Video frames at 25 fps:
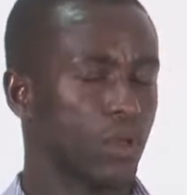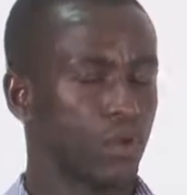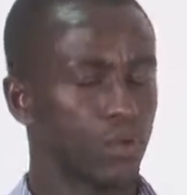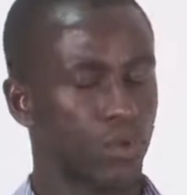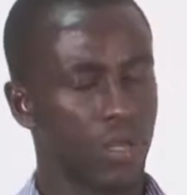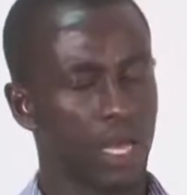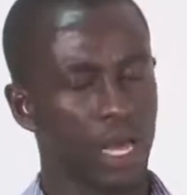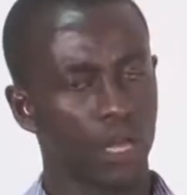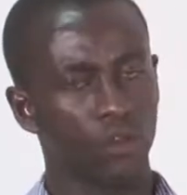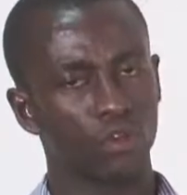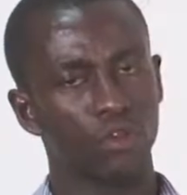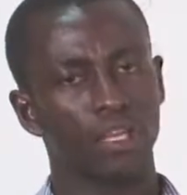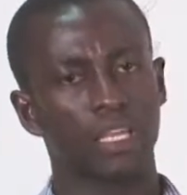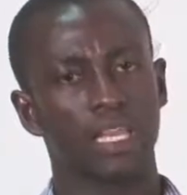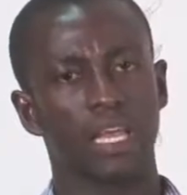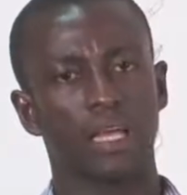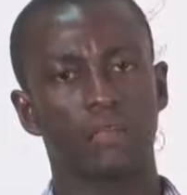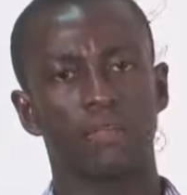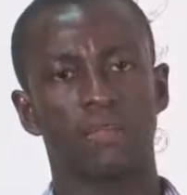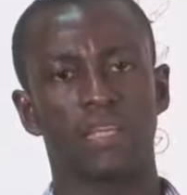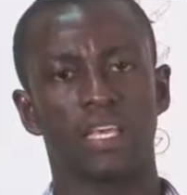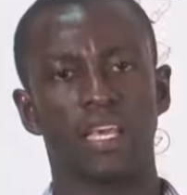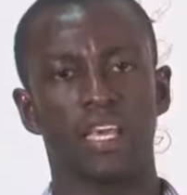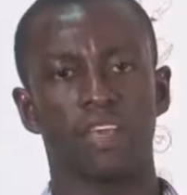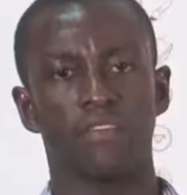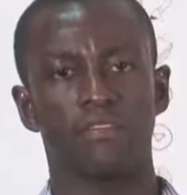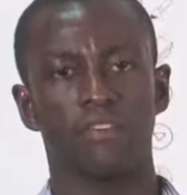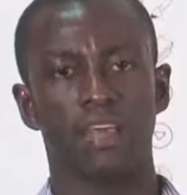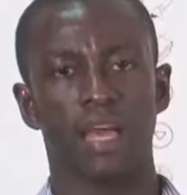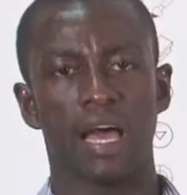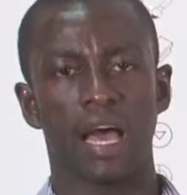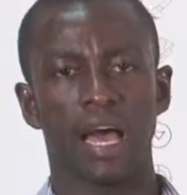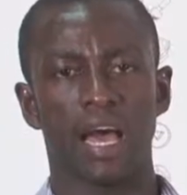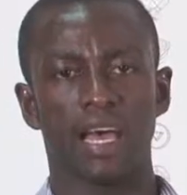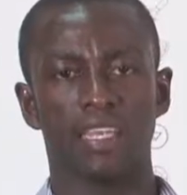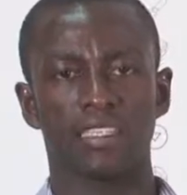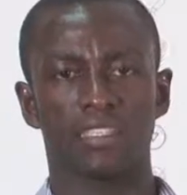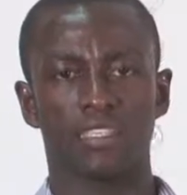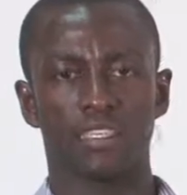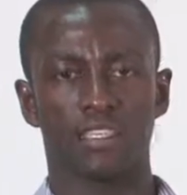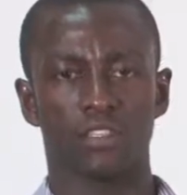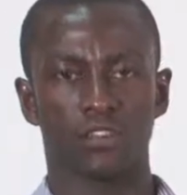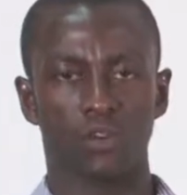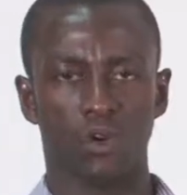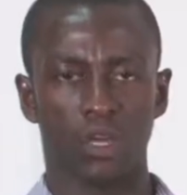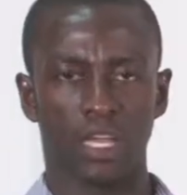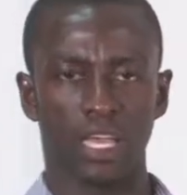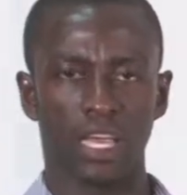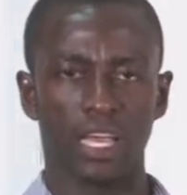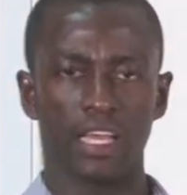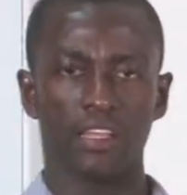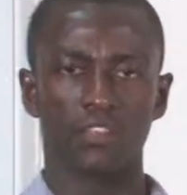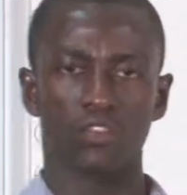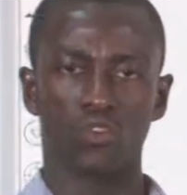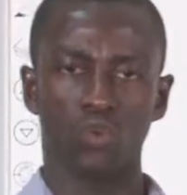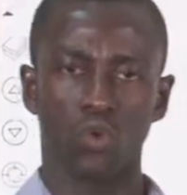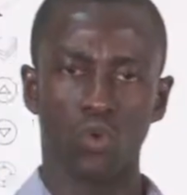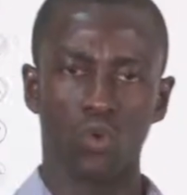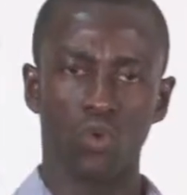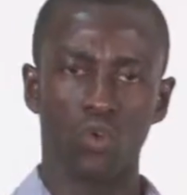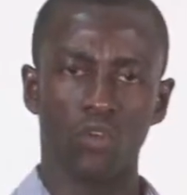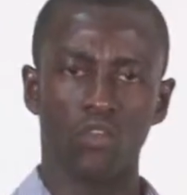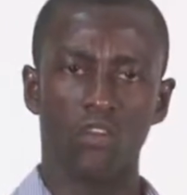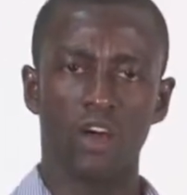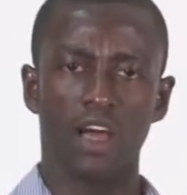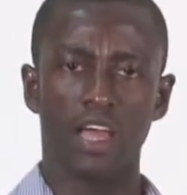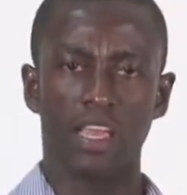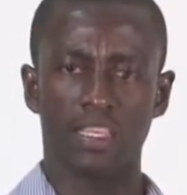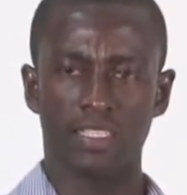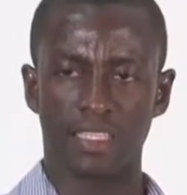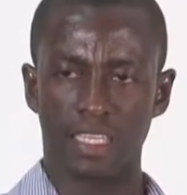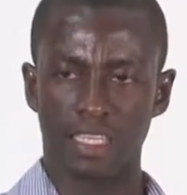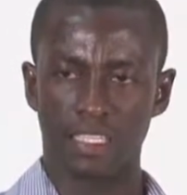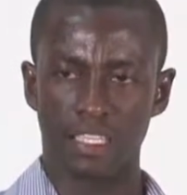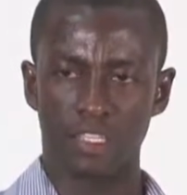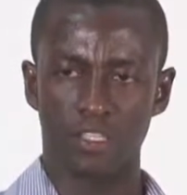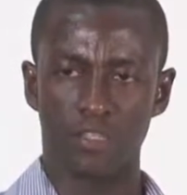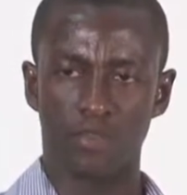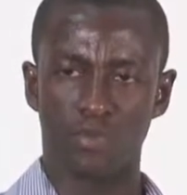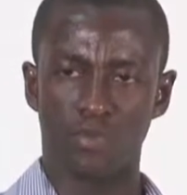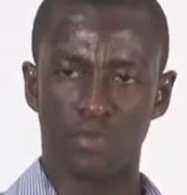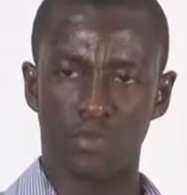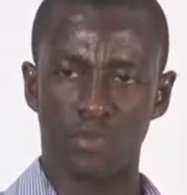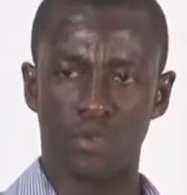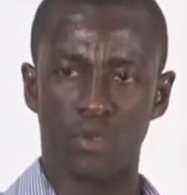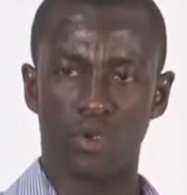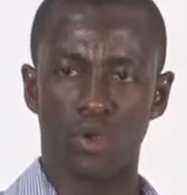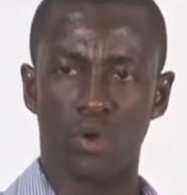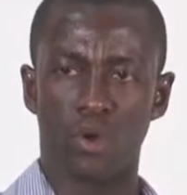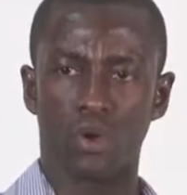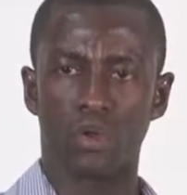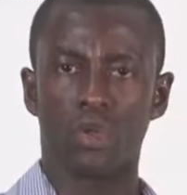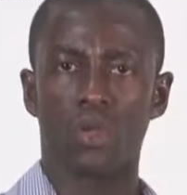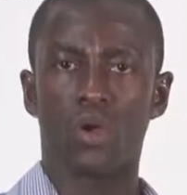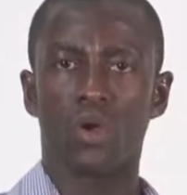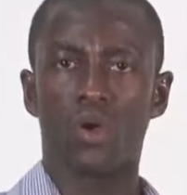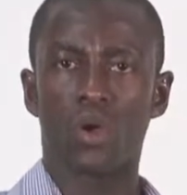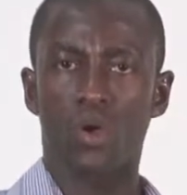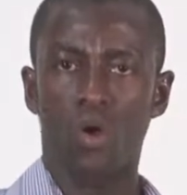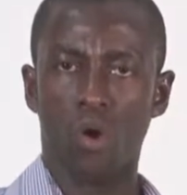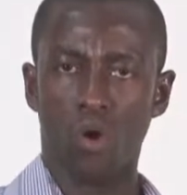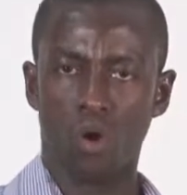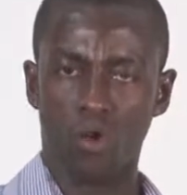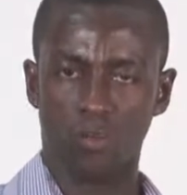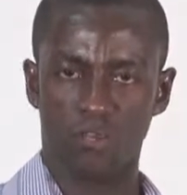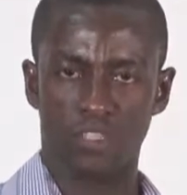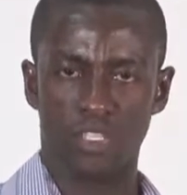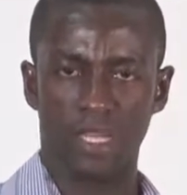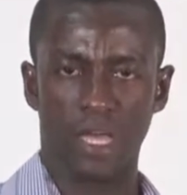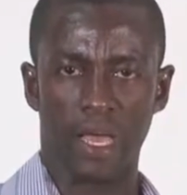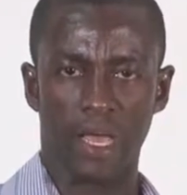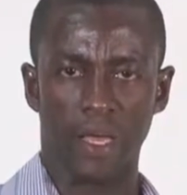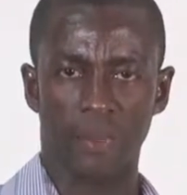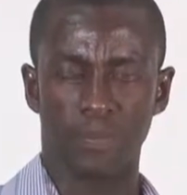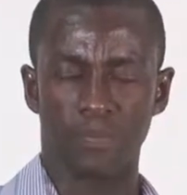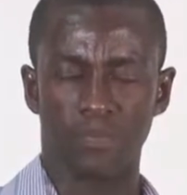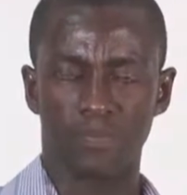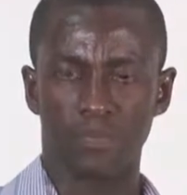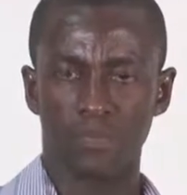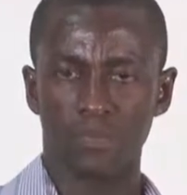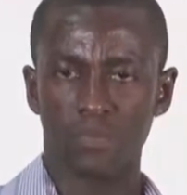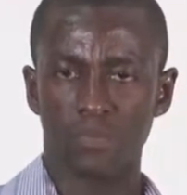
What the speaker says: We are looking at behavior as it occurs over a certain period of time.